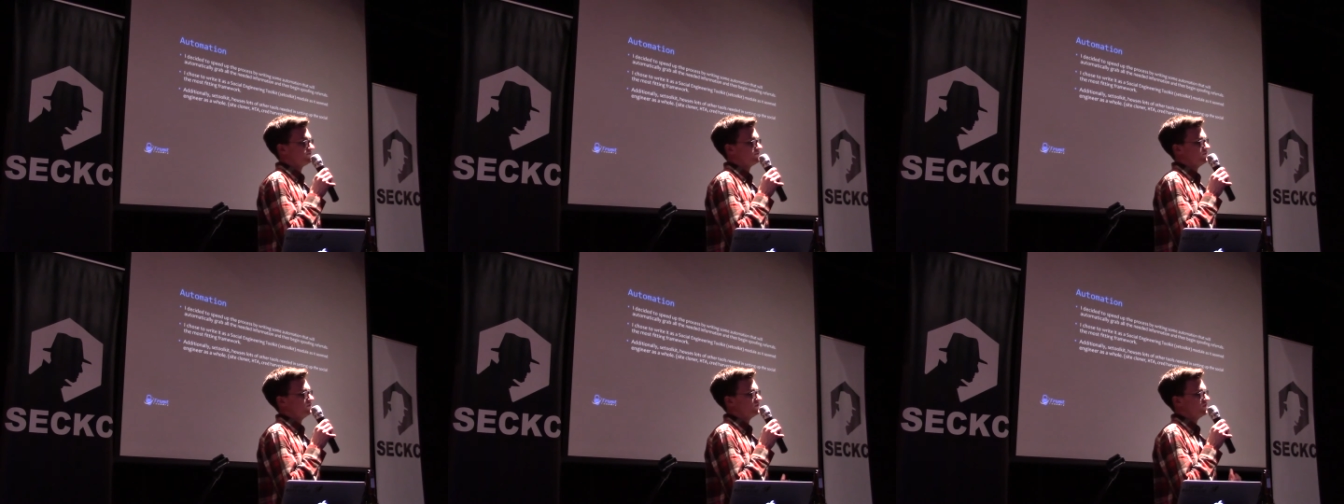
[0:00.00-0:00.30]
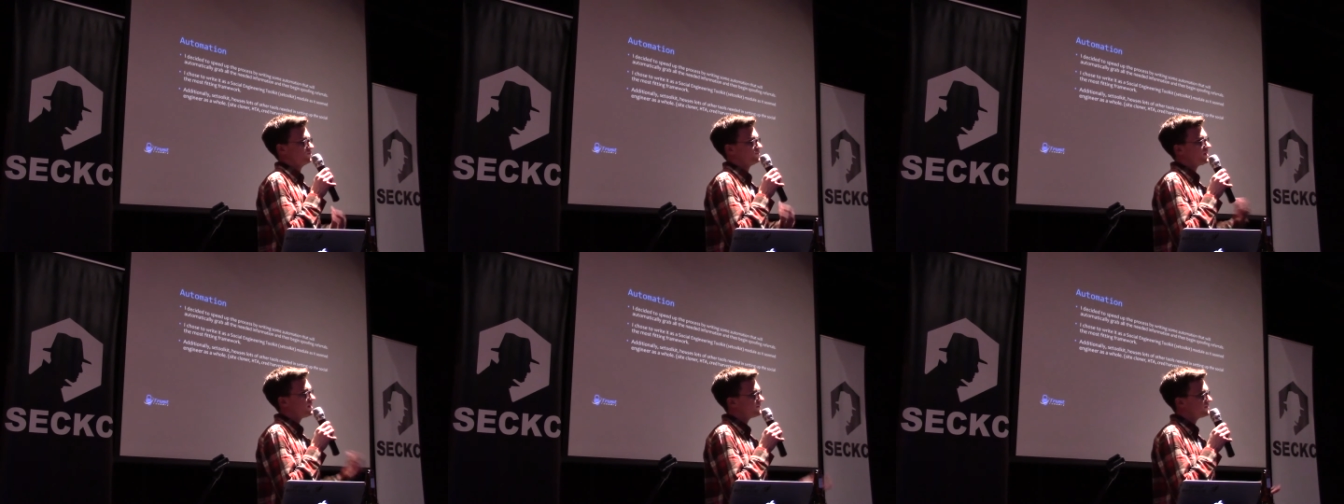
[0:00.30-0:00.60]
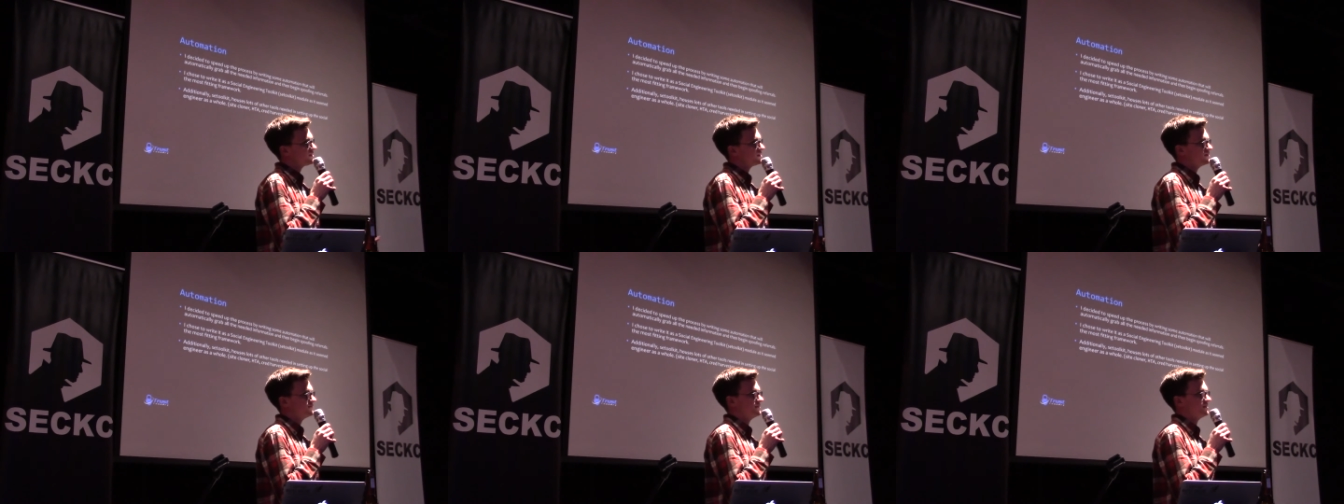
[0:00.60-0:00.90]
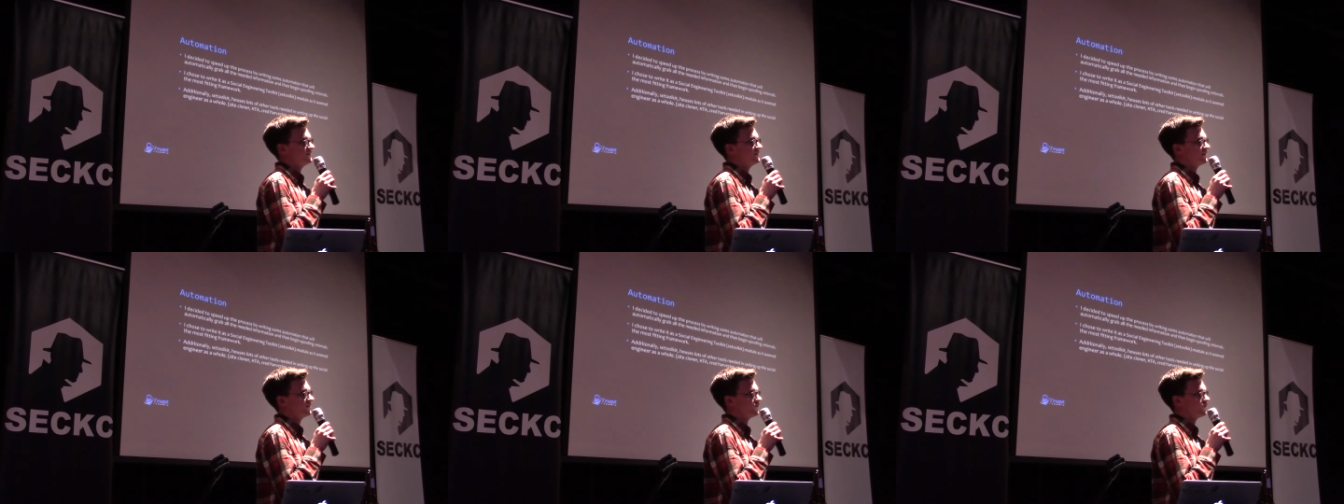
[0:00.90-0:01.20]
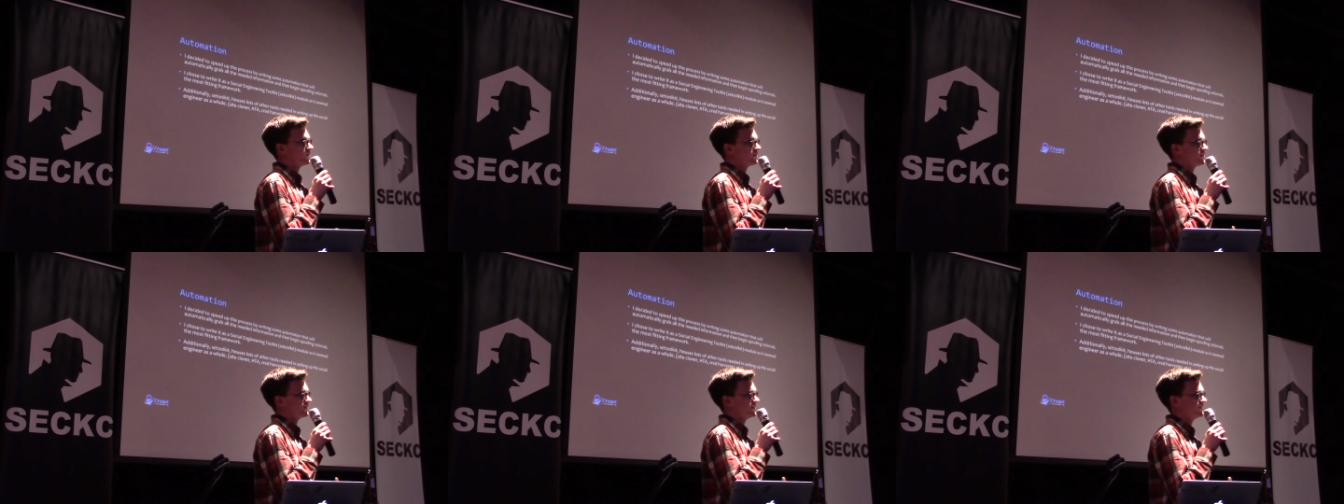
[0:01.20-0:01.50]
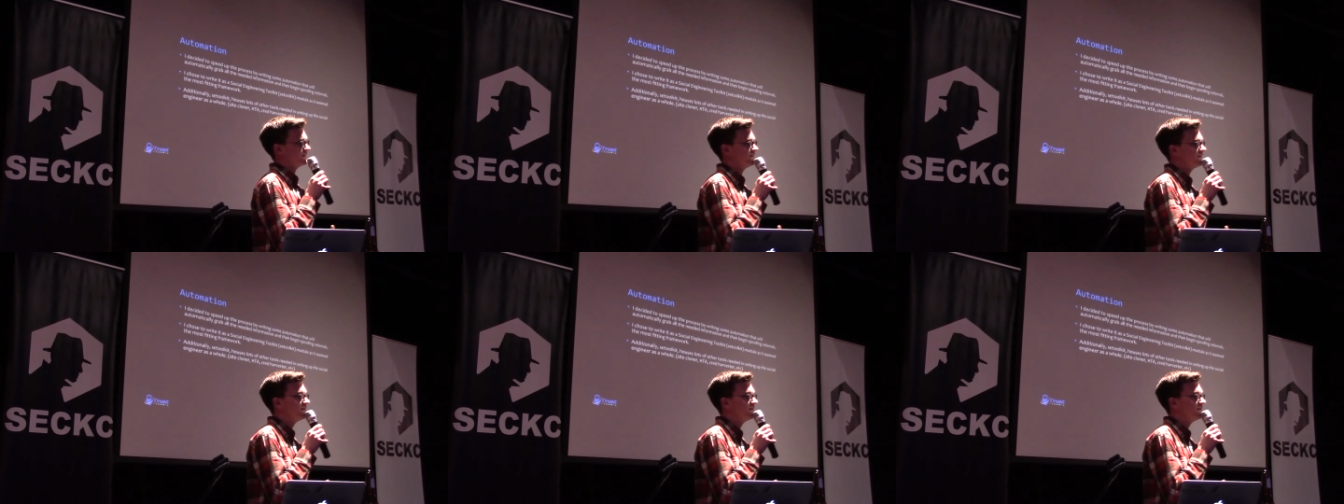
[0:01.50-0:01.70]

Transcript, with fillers: So you're probably going to be there working